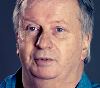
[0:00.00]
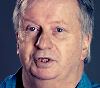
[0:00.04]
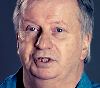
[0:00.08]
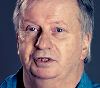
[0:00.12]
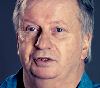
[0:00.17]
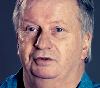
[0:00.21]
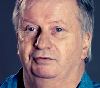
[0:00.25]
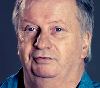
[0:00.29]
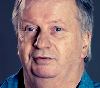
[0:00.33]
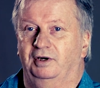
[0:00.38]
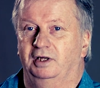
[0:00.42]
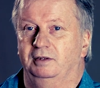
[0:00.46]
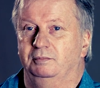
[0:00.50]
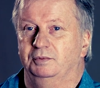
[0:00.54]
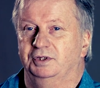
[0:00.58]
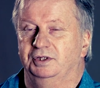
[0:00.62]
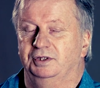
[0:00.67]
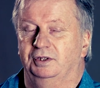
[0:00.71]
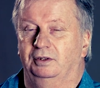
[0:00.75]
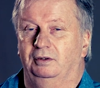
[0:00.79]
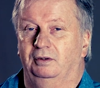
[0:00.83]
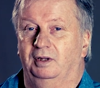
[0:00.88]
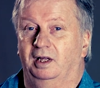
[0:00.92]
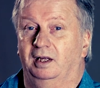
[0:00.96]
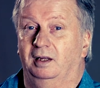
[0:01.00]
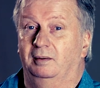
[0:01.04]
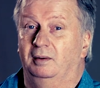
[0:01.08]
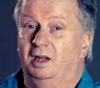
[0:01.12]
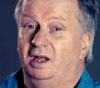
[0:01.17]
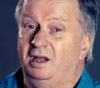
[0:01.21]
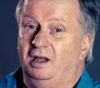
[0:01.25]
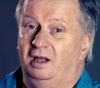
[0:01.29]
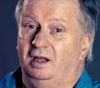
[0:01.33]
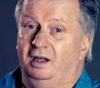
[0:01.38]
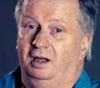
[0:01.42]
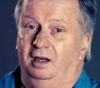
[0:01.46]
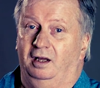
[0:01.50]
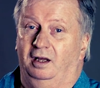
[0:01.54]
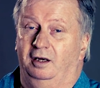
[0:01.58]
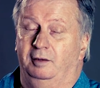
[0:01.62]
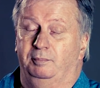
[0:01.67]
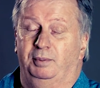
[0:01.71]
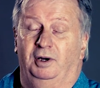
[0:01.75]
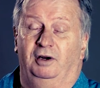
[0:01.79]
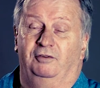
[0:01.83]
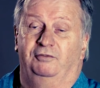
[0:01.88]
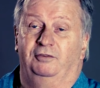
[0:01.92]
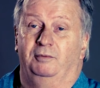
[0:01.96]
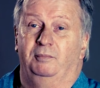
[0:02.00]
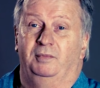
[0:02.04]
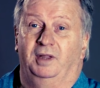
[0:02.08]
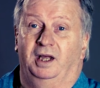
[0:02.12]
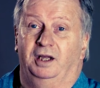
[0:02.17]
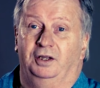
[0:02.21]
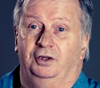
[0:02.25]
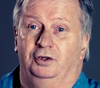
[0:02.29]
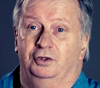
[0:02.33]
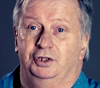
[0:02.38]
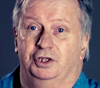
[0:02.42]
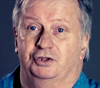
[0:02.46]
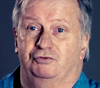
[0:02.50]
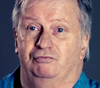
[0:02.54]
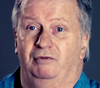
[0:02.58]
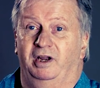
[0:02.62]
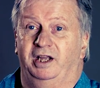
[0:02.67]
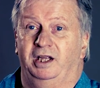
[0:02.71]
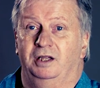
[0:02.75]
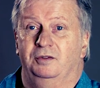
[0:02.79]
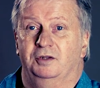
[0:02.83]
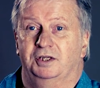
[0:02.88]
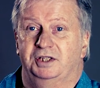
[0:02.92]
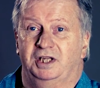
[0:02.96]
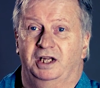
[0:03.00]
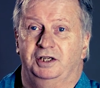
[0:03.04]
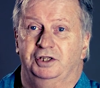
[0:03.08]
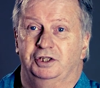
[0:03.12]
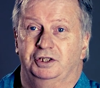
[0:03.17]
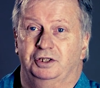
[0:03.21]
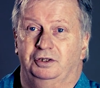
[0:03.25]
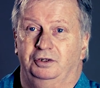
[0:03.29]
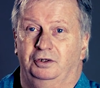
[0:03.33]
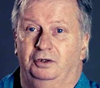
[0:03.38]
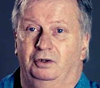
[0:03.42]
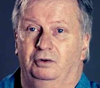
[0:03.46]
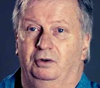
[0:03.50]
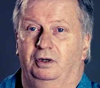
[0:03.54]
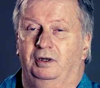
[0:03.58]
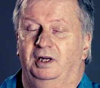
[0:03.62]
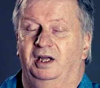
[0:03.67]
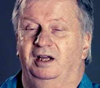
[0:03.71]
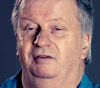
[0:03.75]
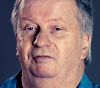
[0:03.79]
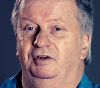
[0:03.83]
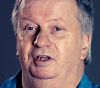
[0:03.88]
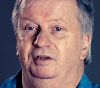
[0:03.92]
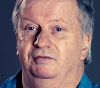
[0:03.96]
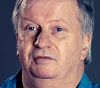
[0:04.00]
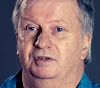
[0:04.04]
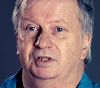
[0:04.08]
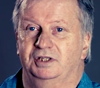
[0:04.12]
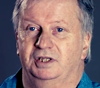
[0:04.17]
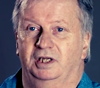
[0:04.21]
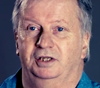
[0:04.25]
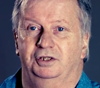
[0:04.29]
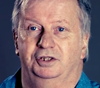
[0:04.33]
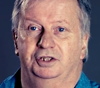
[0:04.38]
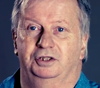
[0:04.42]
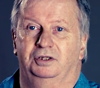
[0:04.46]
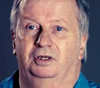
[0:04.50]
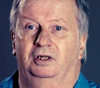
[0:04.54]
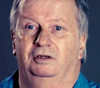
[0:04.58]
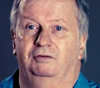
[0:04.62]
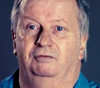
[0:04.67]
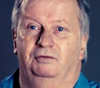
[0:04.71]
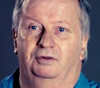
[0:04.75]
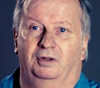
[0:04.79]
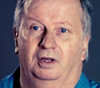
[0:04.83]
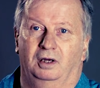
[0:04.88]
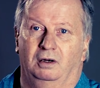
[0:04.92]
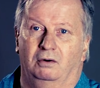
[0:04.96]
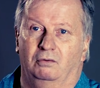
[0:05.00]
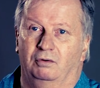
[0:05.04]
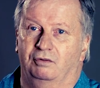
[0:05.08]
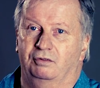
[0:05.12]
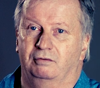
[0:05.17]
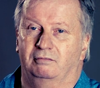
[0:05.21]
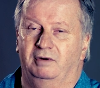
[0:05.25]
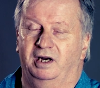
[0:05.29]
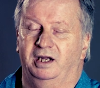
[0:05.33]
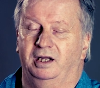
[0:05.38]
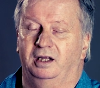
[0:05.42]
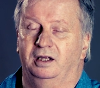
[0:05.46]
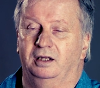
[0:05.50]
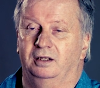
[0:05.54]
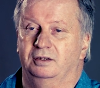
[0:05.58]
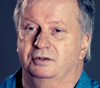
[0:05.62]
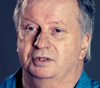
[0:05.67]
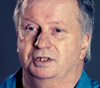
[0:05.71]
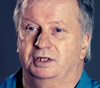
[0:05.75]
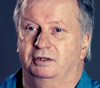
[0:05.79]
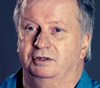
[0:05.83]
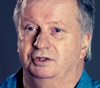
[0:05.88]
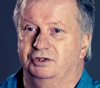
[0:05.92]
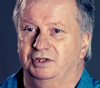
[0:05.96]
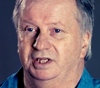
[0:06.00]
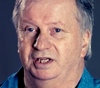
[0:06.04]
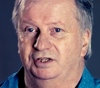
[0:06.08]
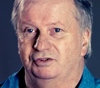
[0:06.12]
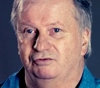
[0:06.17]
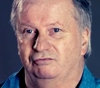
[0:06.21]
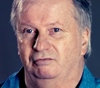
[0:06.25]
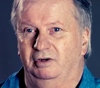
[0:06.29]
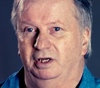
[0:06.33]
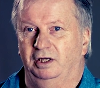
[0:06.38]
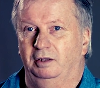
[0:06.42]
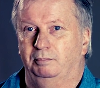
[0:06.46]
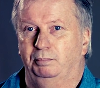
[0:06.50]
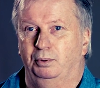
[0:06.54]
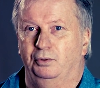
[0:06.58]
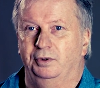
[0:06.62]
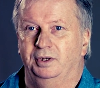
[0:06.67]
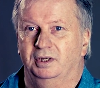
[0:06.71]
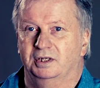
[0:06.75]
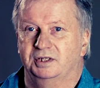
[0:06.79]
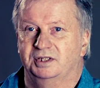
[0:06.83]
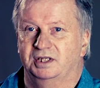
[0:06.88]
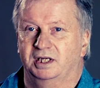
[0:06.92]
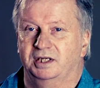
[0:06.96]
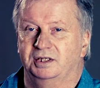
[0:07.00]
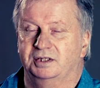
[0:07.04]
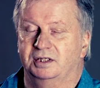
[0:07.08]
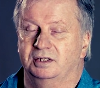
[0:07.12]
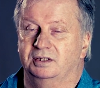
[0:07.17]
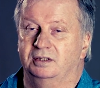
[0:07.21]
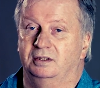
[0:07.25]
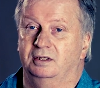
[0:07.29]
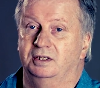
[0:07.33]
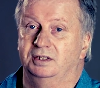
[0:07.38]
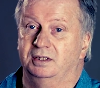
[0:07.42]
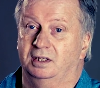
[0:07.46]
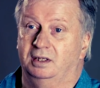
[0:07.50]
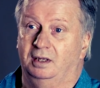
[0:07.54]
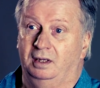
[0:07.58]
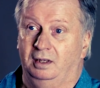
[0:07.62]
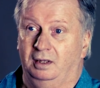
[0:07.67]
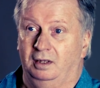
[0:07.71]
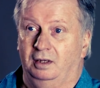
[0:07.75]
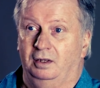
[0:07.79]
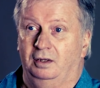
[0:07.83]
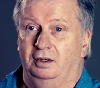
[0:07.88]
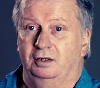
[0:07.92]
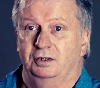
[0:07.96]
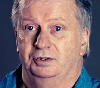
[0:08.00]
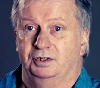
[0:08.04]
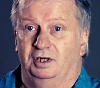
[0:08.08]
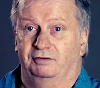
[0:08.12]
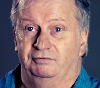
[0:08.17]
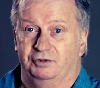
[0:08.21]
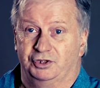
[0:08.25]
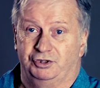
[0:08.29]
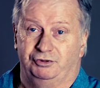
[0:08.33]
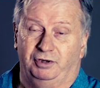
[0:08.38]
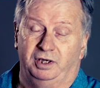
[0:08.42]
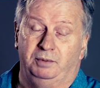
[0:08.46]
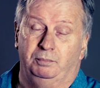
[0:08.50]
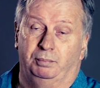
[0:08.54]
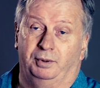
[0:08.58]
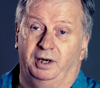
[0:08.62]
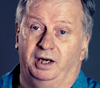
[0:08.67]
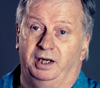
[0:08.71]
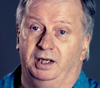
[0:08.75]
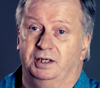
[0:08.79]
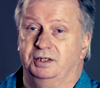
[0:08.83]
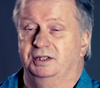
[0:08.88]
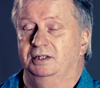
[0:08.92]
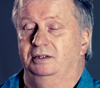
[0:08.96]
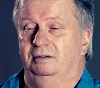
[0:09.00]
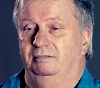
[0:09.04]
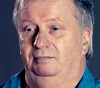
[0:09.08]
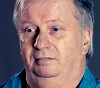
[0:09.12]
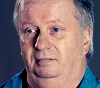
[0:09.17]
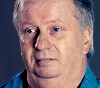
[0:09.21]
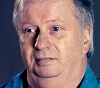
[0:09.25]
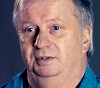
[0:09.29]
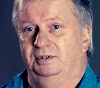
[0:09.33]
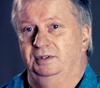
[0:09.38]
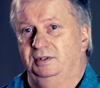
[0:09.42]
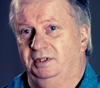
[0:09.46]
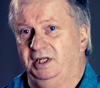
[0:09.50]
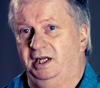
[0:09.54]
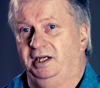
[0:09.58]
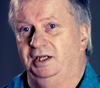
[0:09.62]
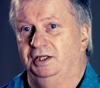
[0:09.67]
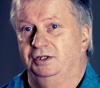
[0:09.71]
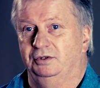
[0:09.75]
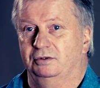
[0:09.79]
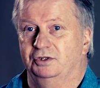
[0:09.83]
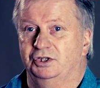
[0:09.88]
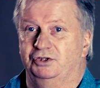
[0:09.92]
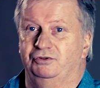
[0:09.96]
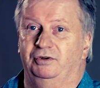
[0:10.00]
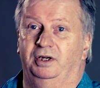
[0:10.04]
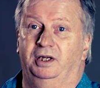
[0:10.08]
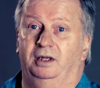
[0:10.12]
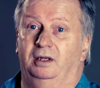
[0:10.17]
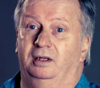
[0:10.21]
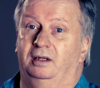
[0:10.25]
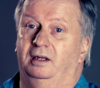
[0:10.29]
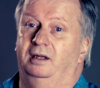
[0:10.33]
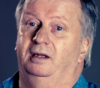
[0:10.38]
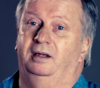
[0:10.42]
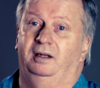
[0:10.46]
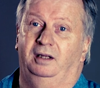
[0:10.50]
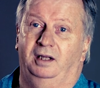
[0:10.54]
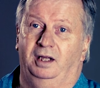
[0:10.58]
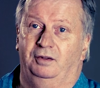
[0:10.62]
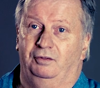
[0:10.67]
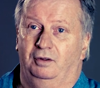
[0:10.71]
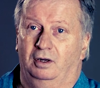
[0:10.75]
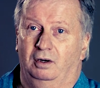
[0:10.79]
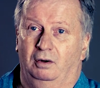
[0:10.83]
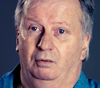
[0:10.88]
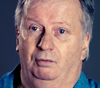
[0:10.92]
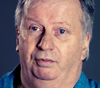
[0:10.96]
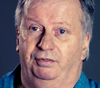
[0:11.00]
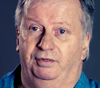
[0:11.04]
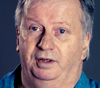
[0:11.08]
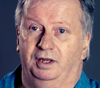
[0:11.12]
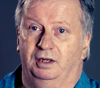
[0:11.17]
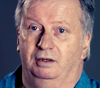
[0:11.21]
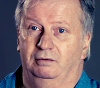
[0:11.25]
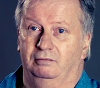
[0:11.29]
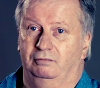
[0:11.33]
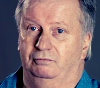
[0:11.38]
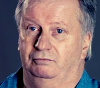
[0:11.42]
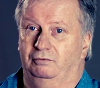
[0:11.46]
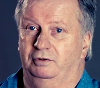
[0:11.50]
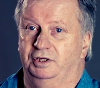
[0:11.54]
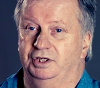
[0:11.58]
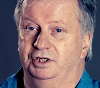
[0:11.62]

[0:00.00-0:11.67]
damaging the frame to do that. And apart from that, you're just wrecking the tension. You're not going to have even tension over the whole of the racket. So it's really a pointless exercise. So if a string breaks, take it to a stringer, get the whole thing